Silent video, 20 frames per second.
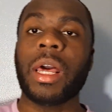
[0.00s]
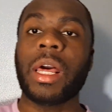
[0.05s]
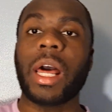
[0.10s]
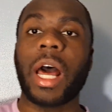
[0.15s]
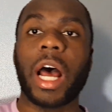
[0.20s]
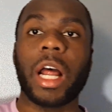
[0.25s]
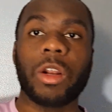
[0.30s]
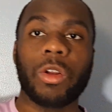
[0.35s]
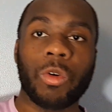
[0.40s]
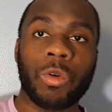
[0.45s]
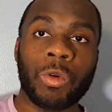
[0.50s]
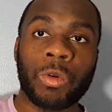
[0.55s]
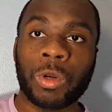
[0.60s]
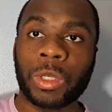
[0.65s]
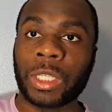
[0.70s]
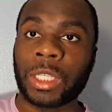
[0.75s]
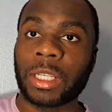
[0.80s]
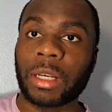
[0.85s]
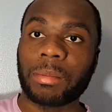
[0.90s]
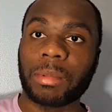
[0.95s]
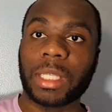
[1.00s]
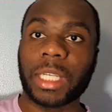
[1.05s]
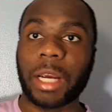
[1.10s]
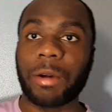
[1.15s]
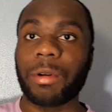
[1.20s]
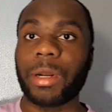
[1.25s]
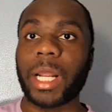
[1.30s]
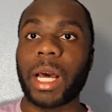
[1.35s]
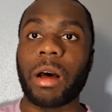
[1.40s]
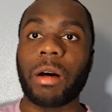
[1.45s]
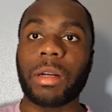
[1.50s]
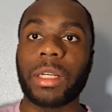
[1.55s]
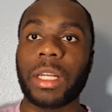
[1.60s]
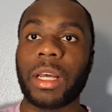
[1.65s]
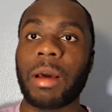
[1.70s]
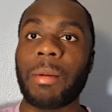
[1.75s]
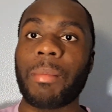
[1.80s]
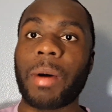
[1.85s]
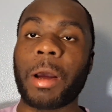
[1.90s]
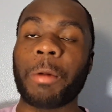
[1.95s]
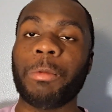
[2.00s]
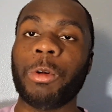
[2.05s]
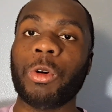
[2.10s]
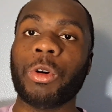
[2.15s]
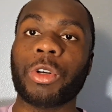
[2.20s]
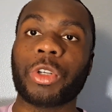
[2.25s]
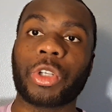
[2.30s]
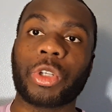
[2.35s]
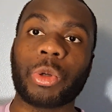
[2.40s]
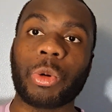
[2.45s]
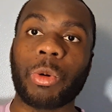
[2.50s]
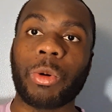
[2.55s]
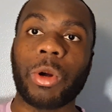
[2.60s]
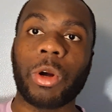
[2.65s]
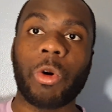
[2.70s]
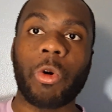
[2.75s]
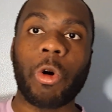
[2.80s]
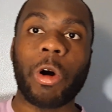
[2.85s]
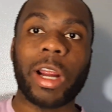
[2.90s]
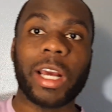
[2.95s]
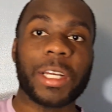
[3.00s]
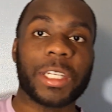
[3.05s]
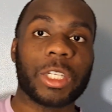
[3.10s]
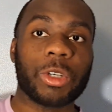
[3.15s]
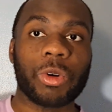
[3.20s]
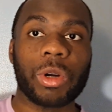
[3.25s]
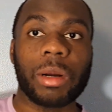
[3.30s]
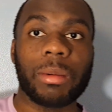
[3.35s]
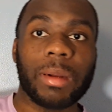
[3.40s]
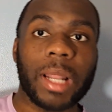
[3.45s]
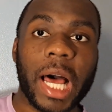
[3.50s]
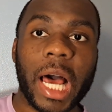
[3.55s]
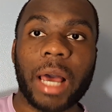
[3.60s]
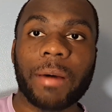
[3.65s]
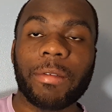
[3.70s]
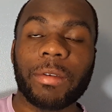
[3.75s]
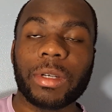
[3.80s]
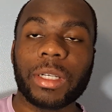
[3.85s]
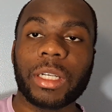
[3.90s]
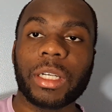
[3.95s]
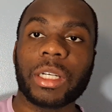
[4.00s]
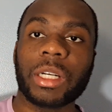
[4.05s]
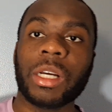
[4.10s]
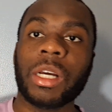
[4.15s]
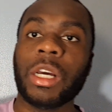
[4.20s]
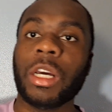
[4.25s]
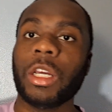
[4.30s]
I do something every now and then. I might do a story or Instagram live on there.